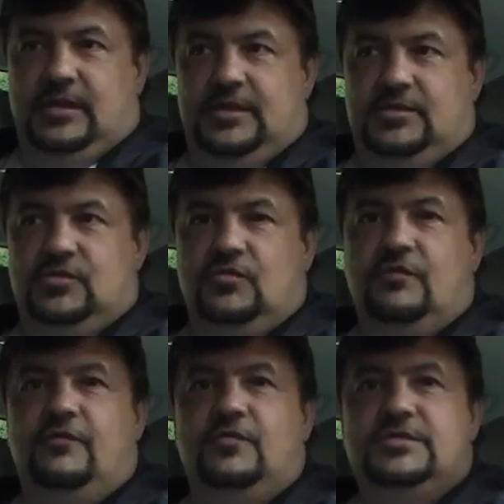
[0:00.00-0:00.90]
light, do a
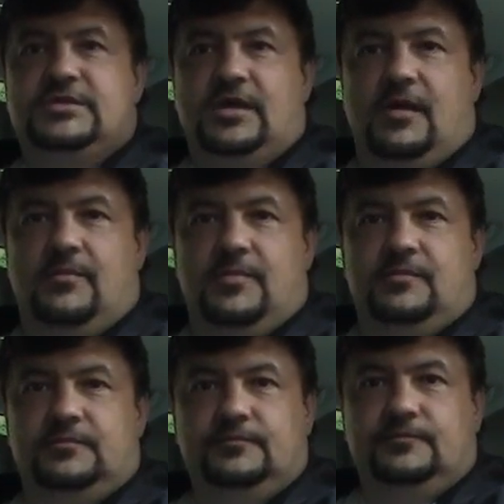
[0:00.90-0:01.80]
full stop,
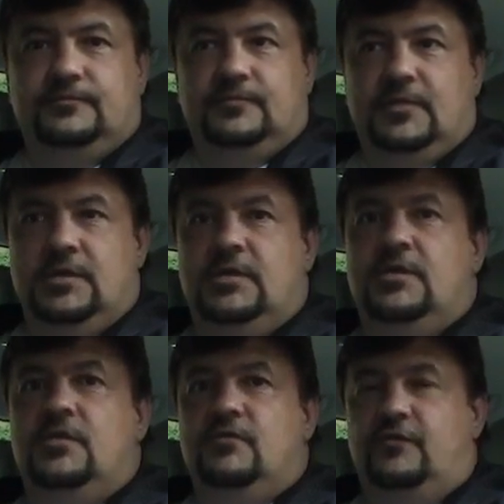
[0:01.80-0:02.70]

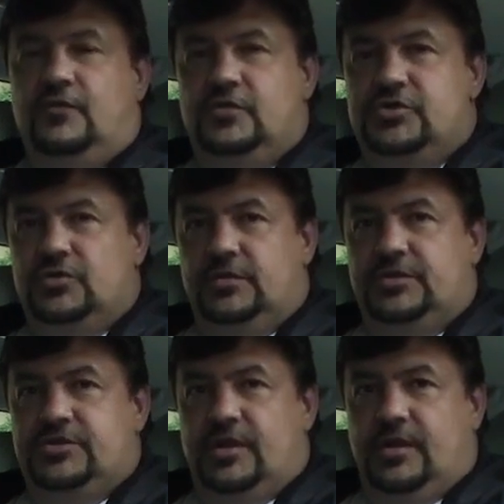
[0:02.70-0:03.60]
full shoulder
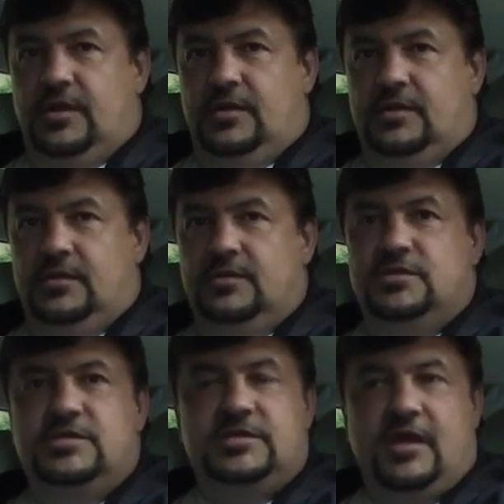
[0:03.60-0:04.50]
check,
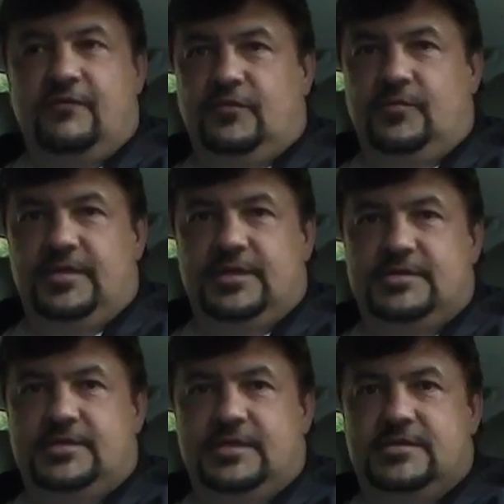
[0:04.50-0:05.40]
scan for
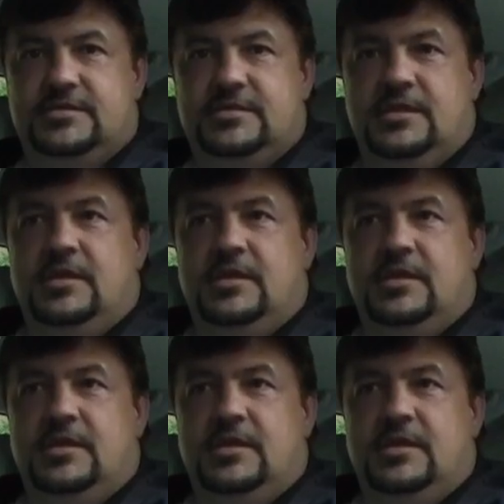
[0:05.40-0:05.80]
pedestrians,